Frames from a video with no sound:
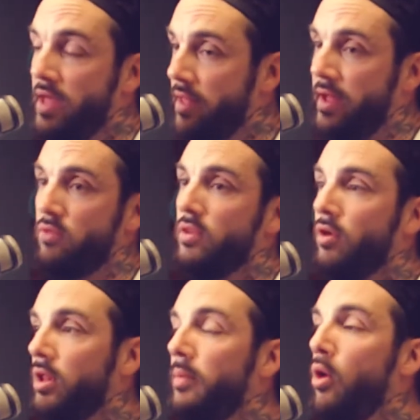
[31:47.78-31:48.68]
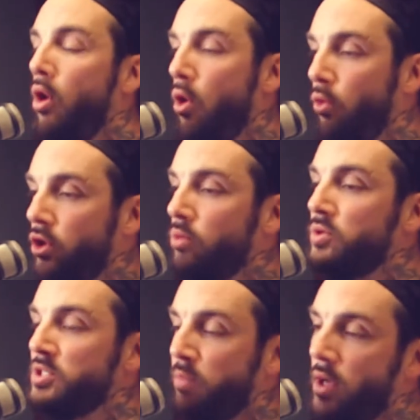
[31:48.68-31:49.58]
That's what it's all about, owner
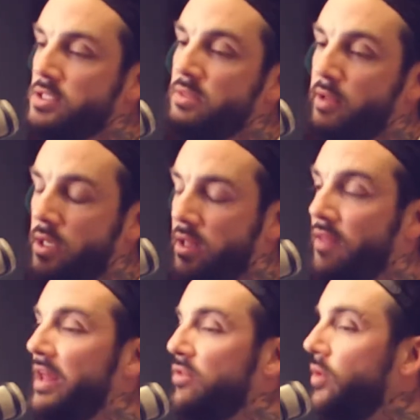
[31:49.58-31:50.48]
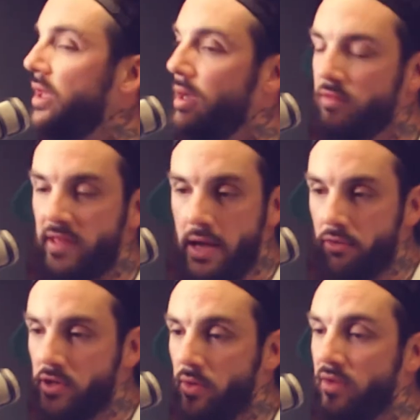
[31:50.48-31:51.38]
responsibility, and that's what it comes down to.